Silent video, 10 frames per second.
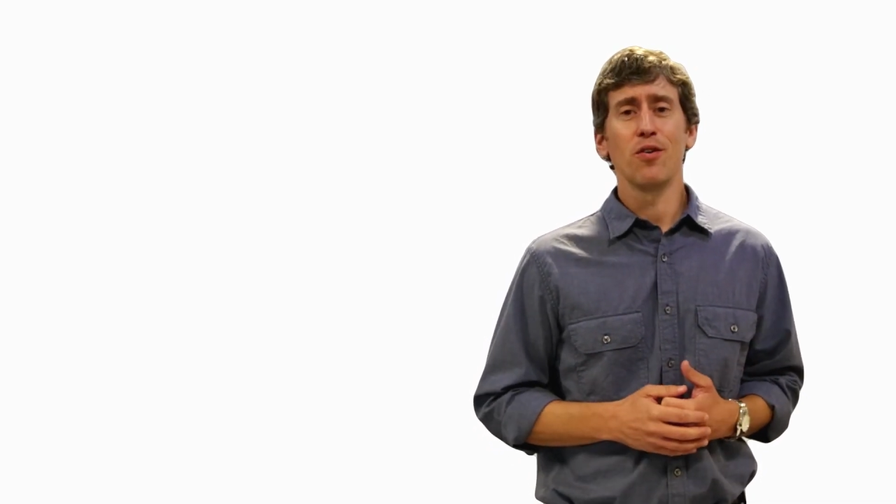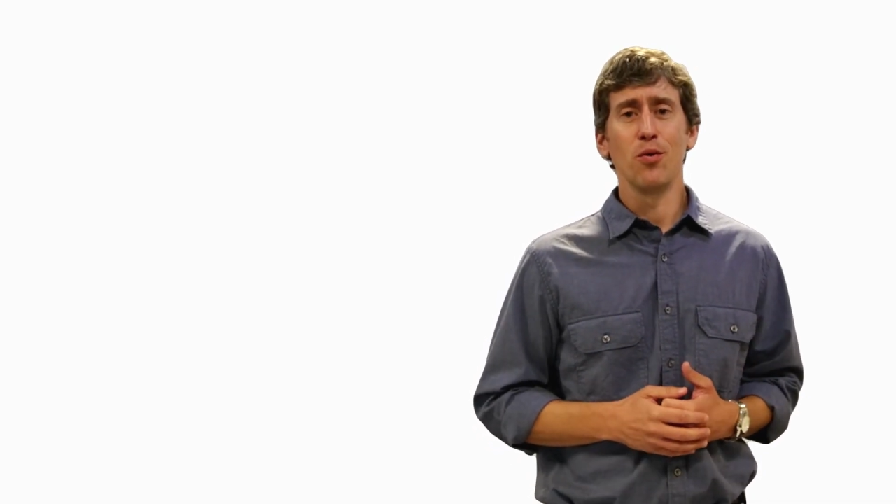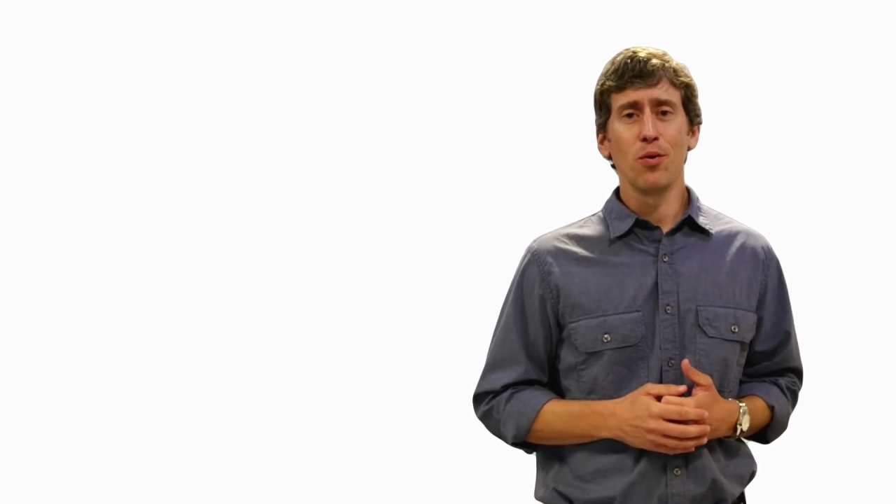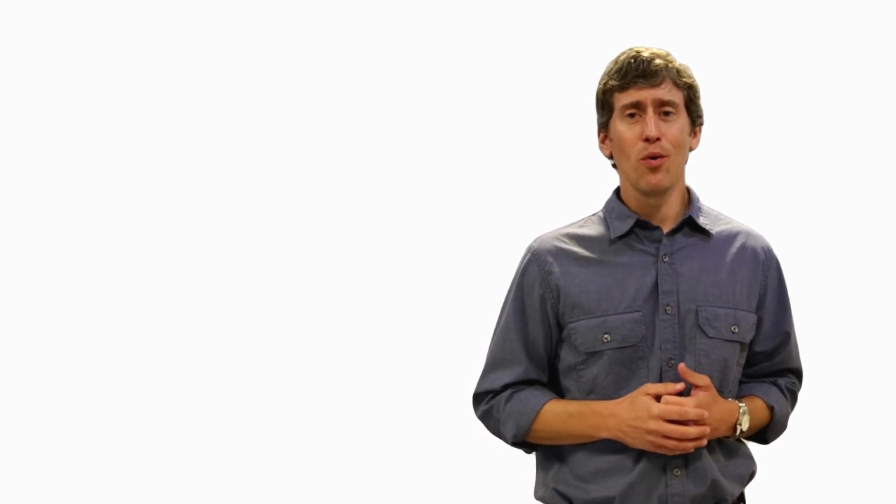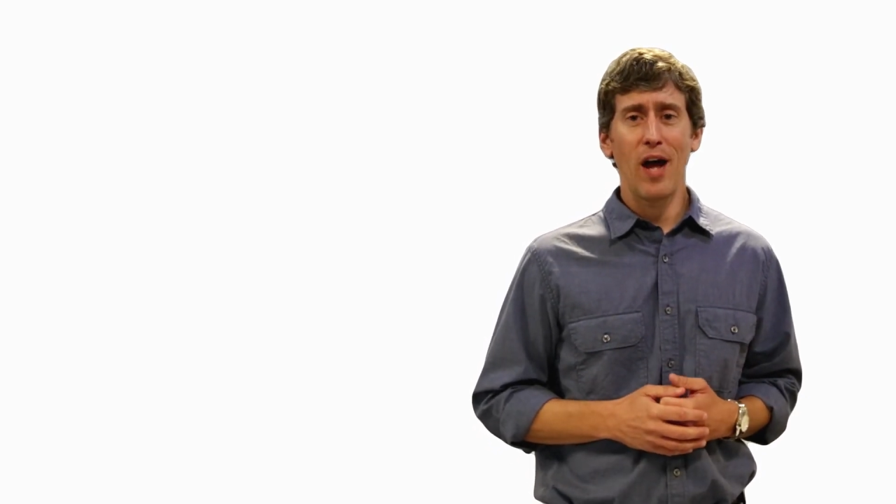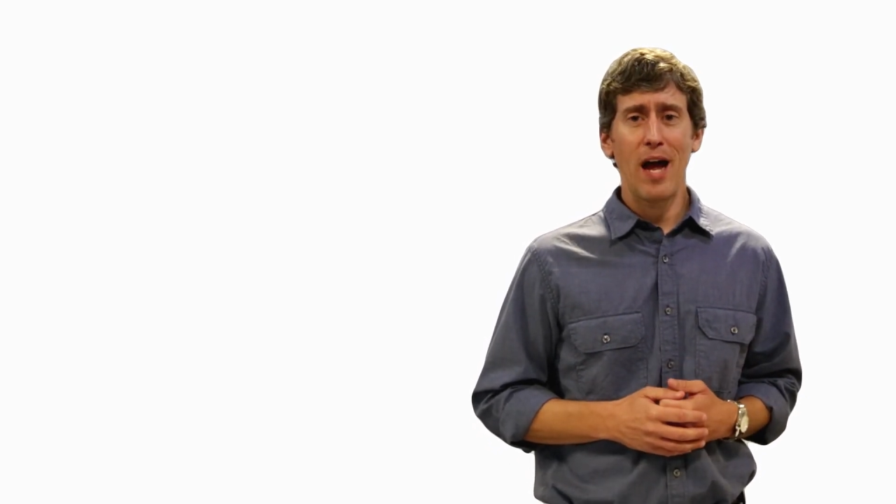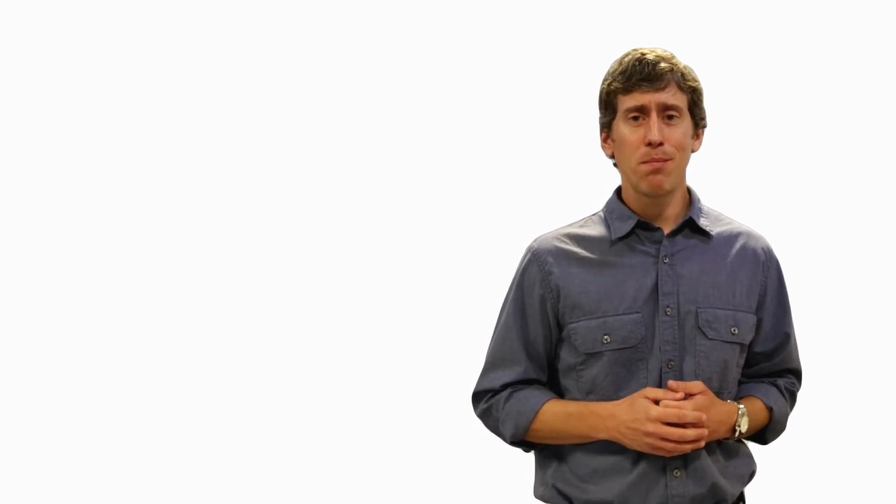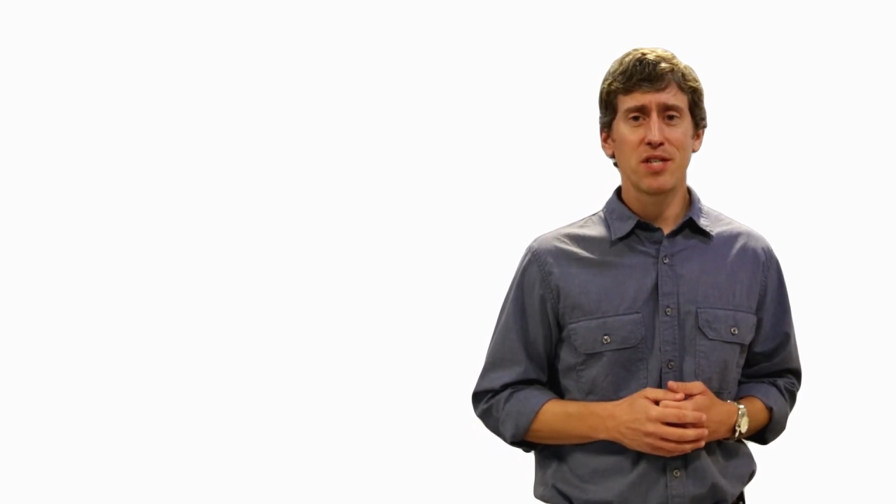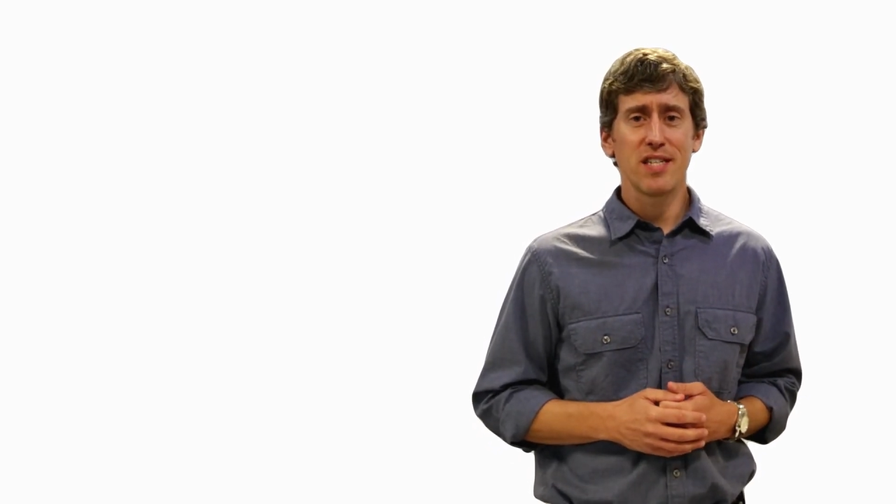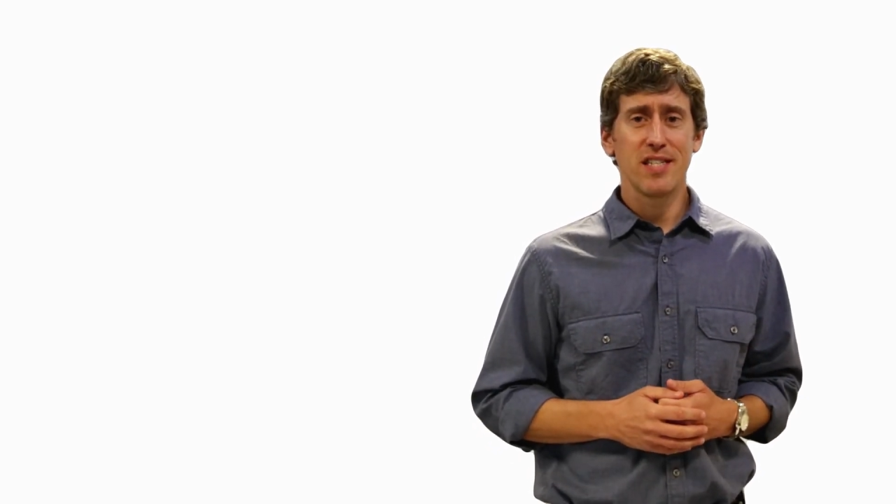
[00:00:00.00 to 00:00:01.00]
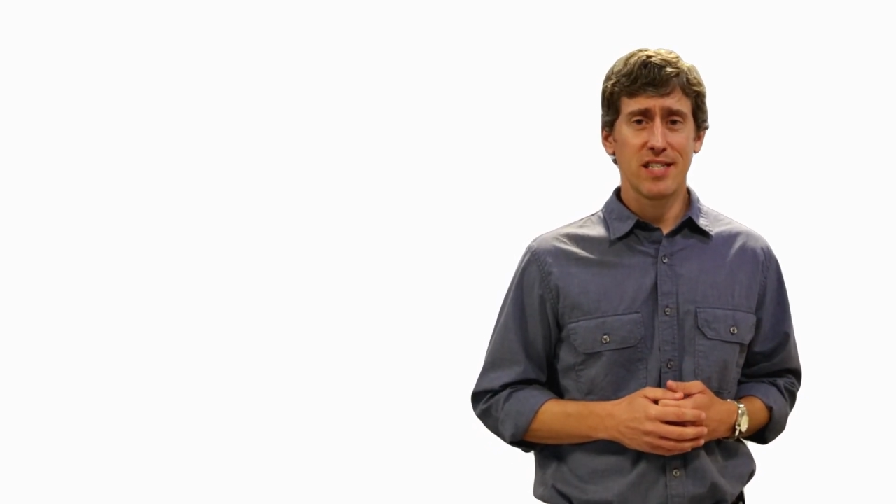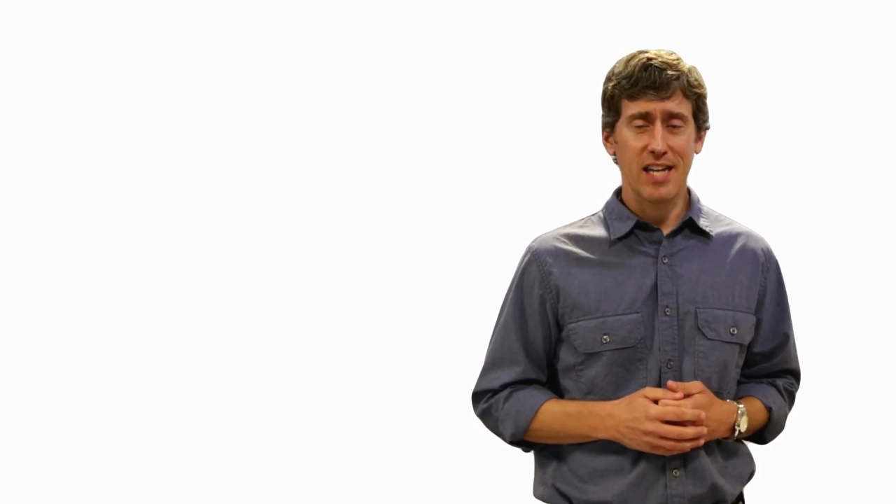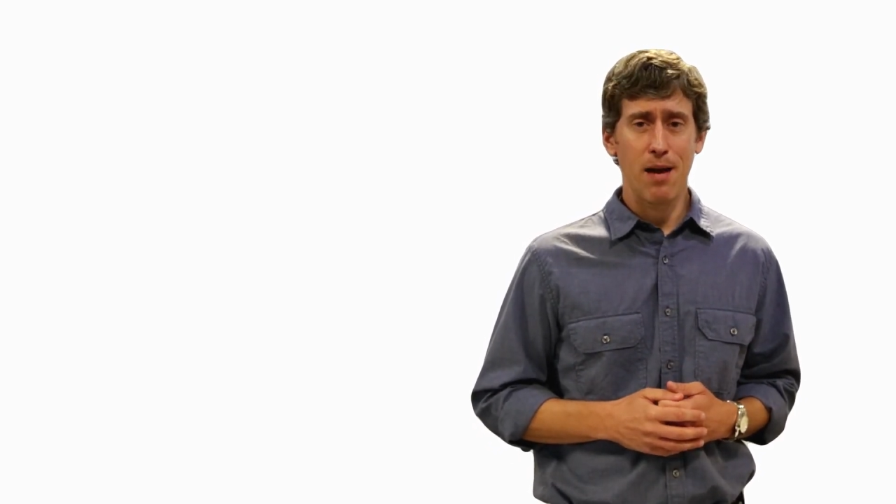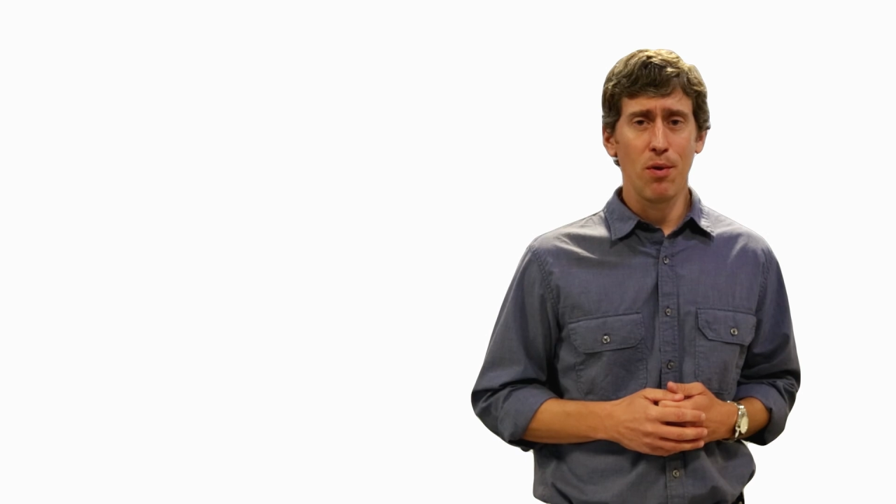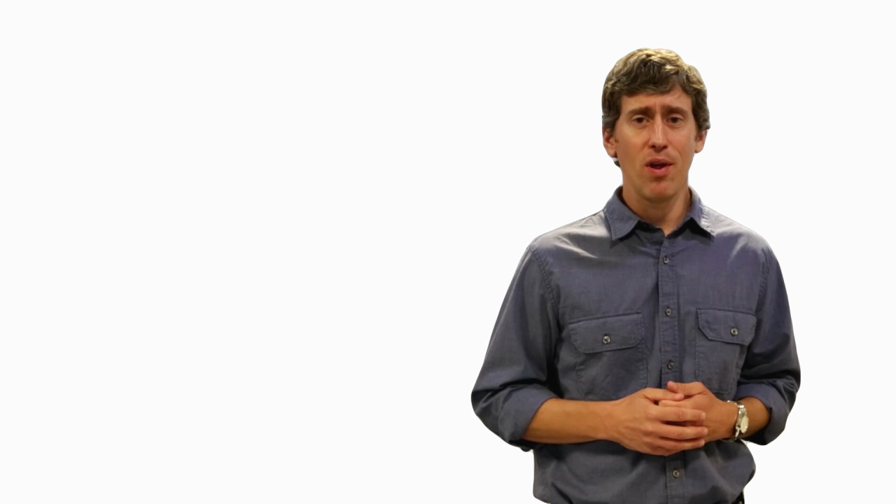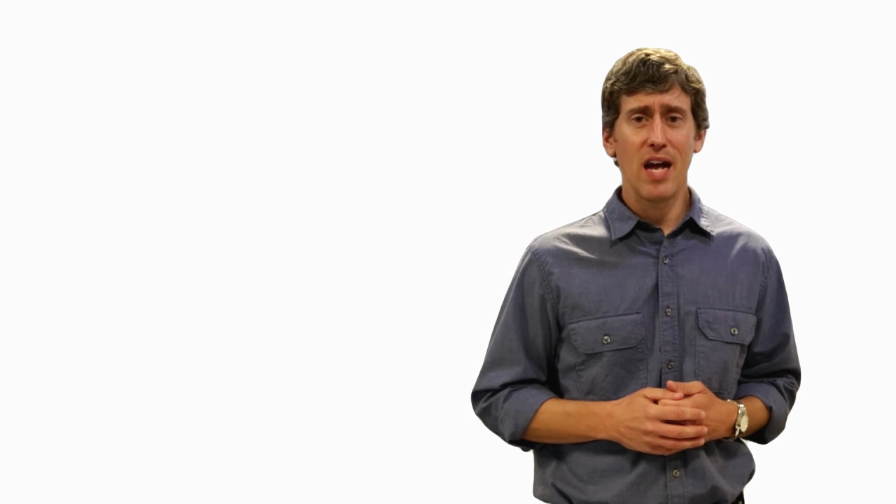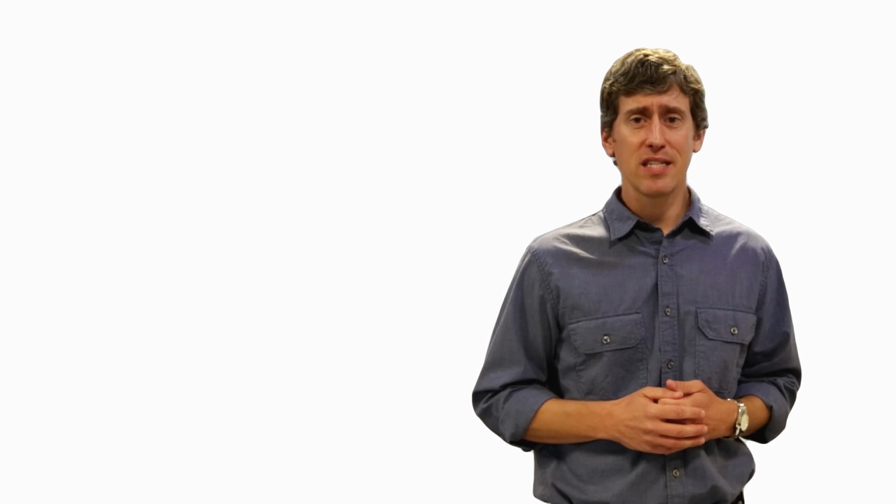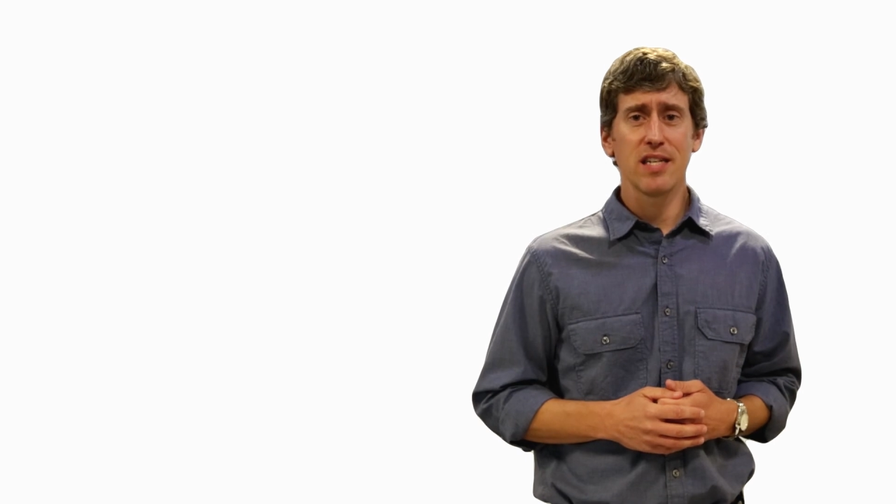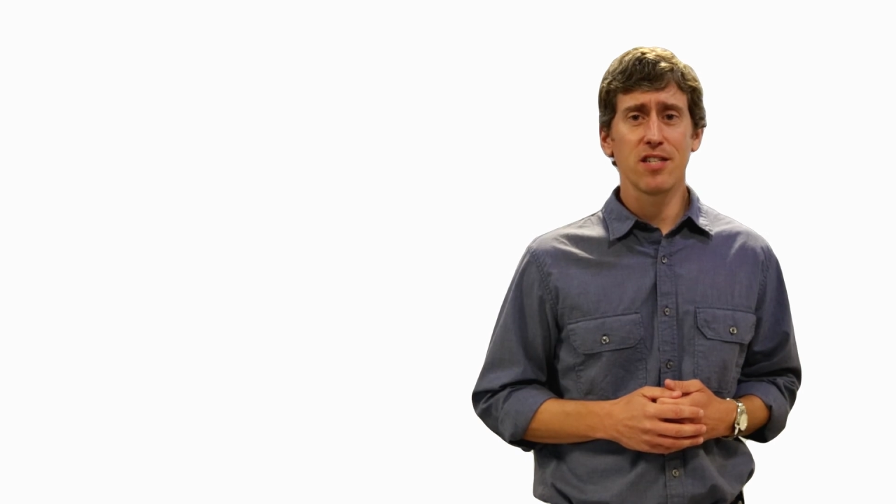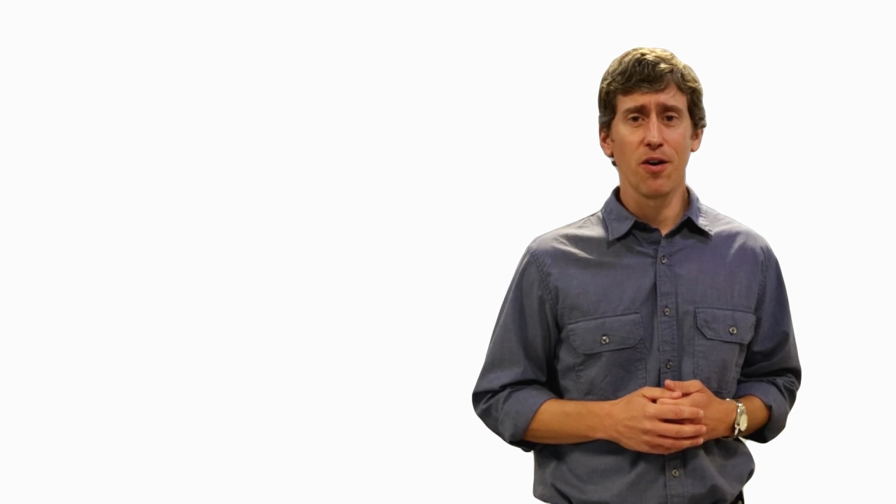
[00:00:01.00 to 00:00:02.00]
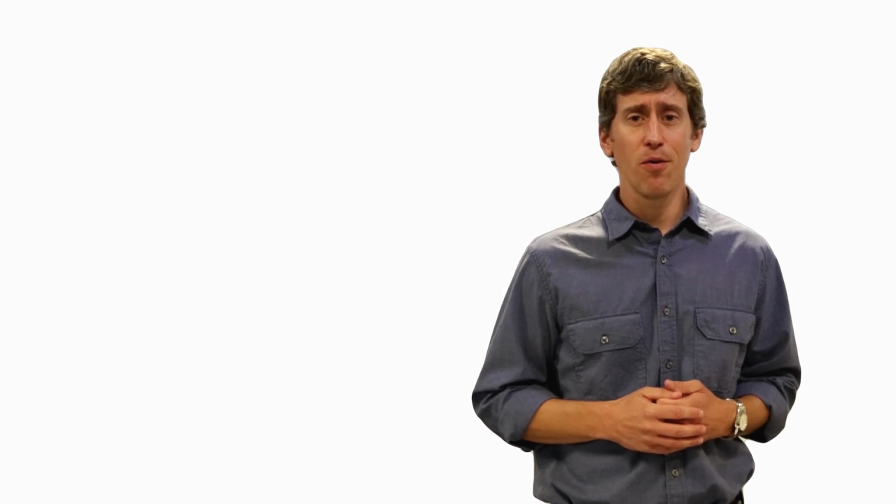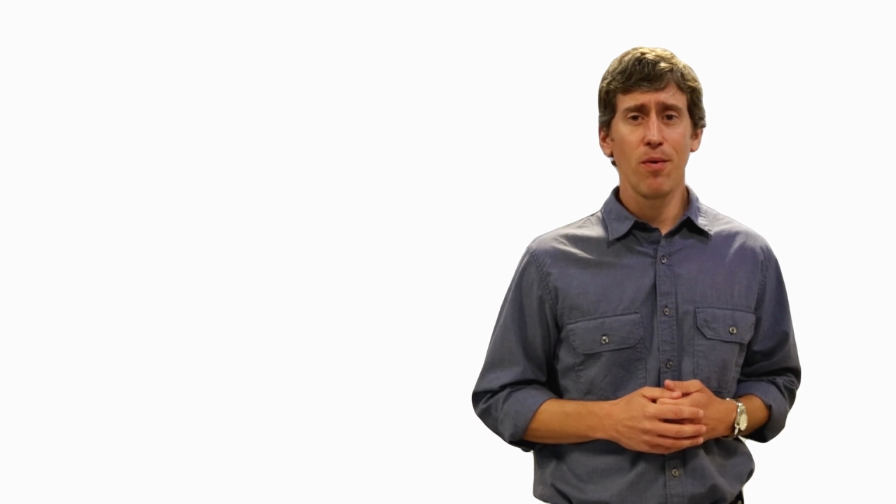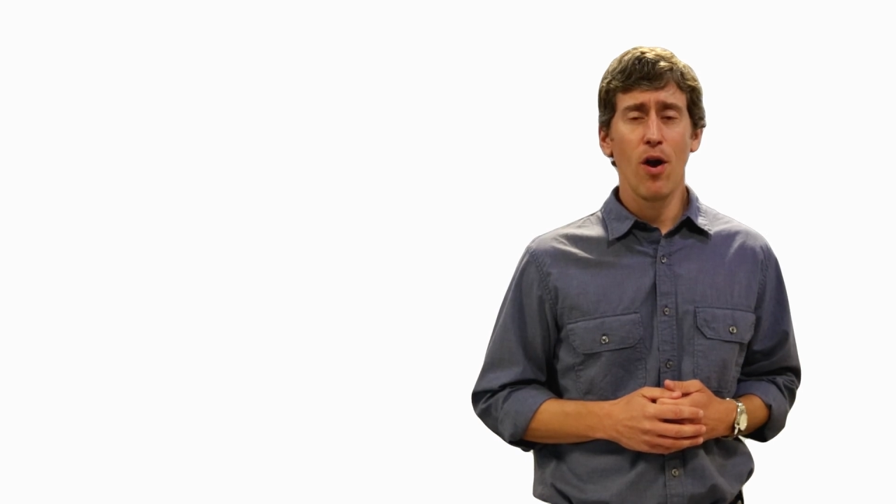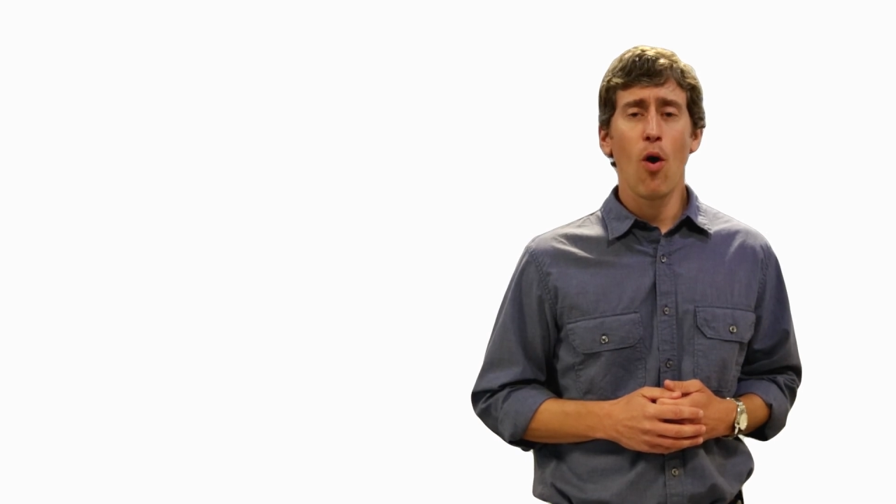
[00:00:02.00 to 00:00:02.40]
Google Apps SAML S S O